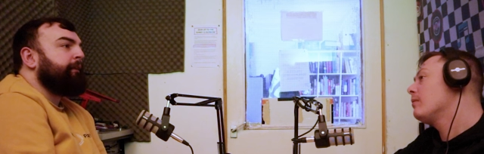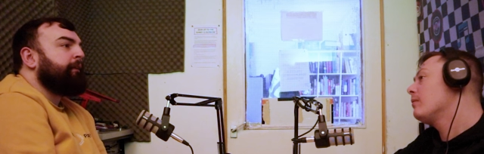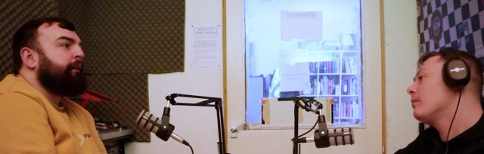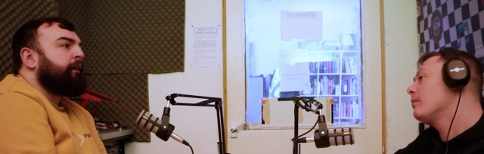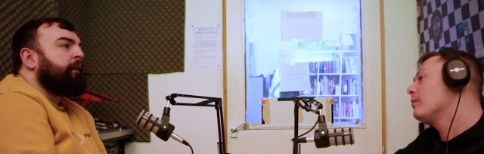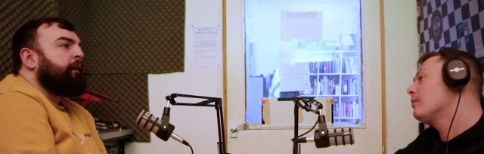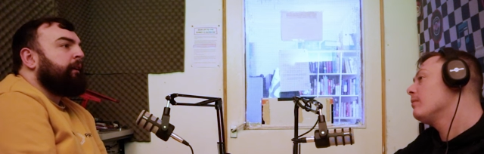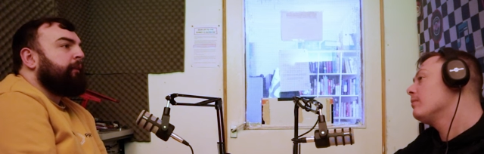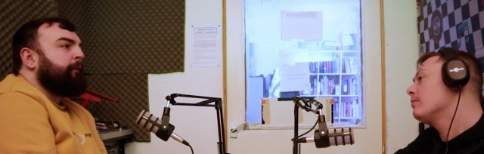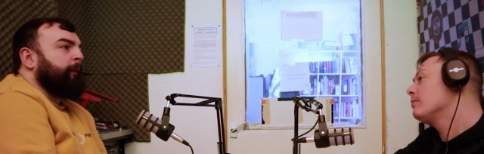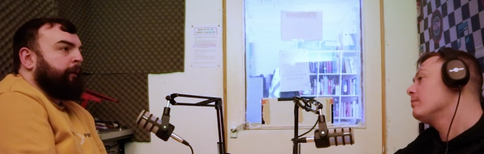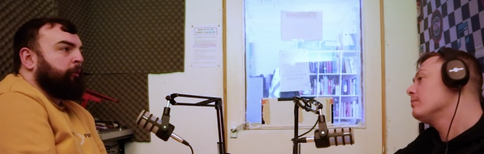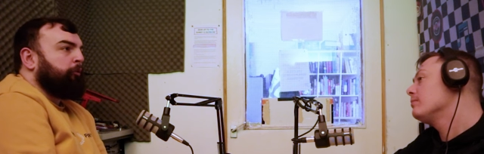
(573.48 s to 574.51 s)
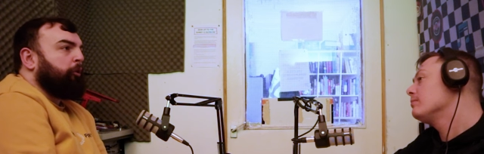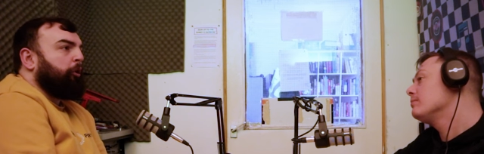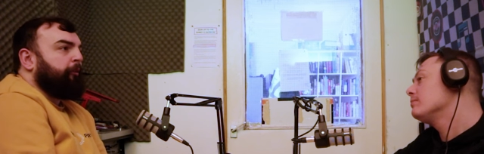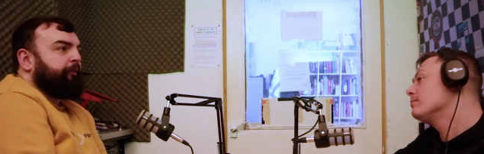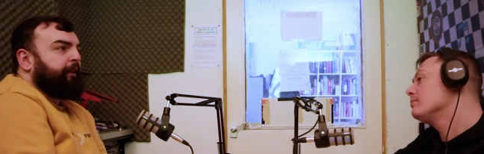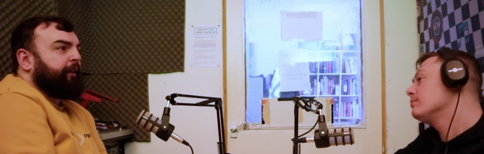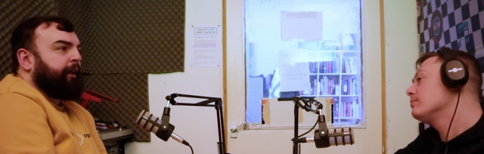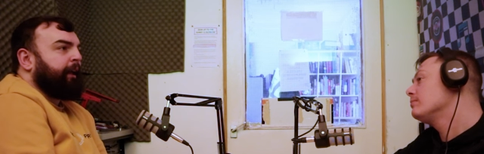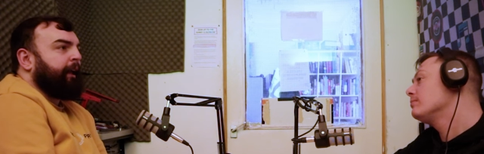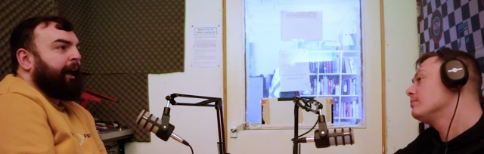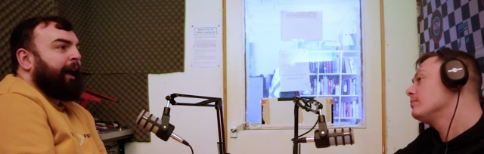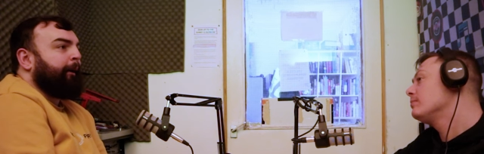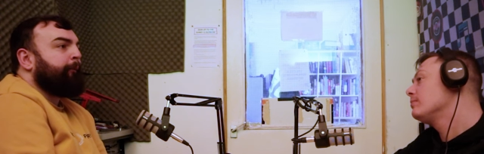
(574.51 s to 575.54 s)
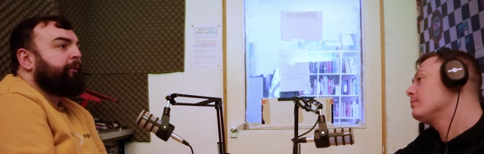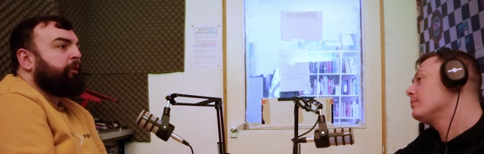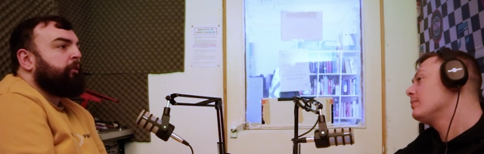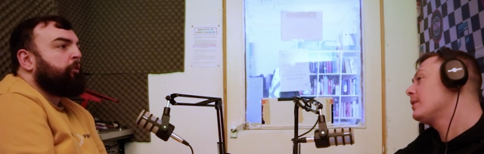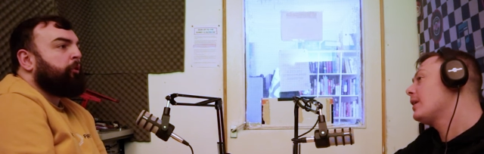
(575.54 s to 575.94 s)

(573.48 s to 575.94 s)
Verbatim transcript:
Speaker 1: in, they don't often get hammered. You